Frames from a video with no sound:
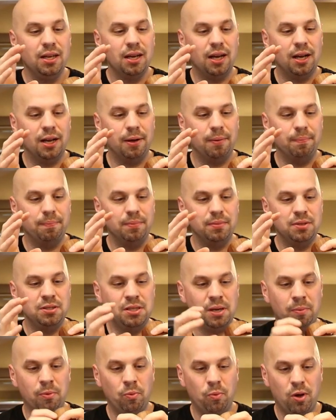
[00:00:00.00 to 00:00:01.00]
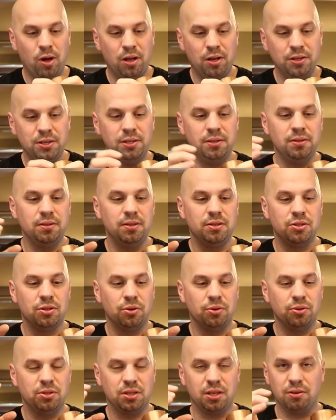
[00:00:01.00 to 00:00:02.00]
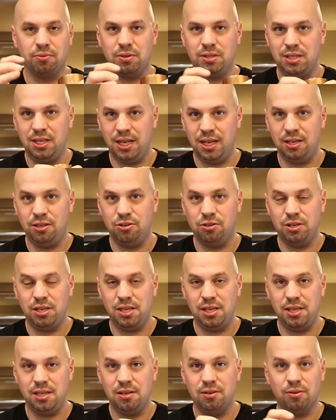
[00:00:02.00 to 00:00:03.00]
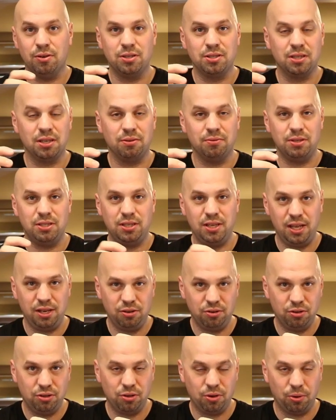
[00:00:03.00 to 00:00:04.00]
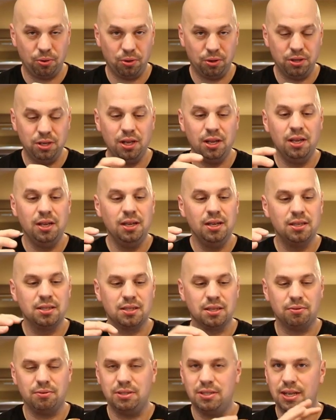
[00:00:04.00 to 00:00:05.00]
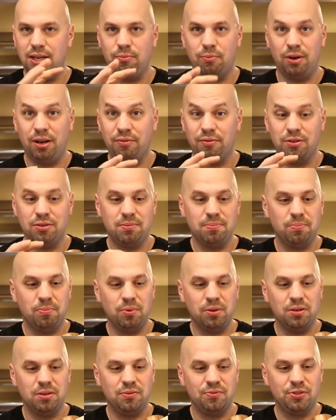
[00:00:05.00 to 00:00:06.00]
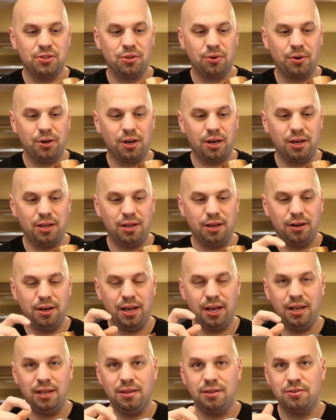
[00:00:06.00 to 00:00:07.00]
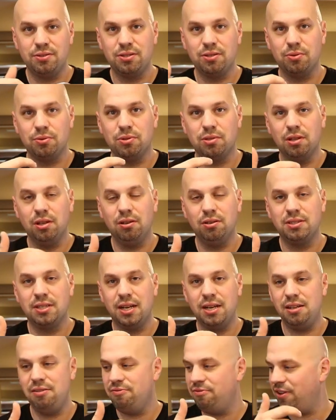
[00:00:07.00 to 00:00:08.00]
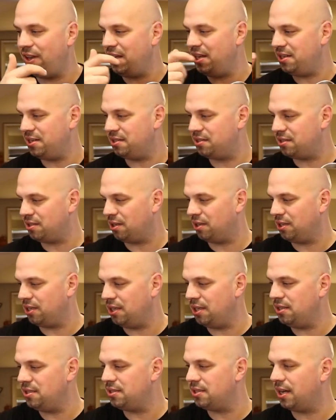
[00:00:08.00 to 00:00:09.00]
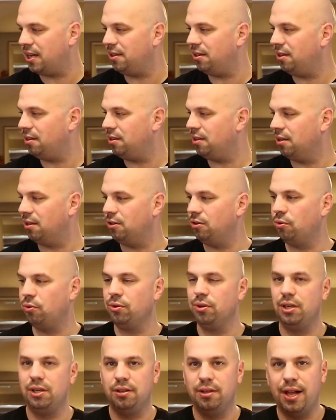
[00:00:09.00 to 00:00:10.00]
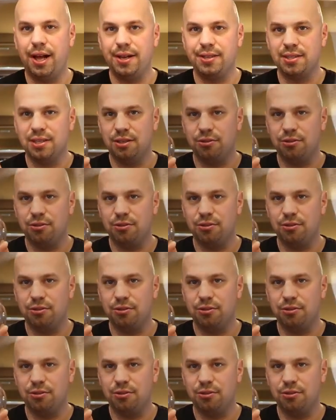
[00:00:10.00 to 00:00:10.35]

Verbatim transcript: Um, double walled, so it's gonna retain your heat or it's gonna retain your cold. It's gonna retain whatever, whatever's going on in there. And there's those little tiny veins on the inside that the Norlan glass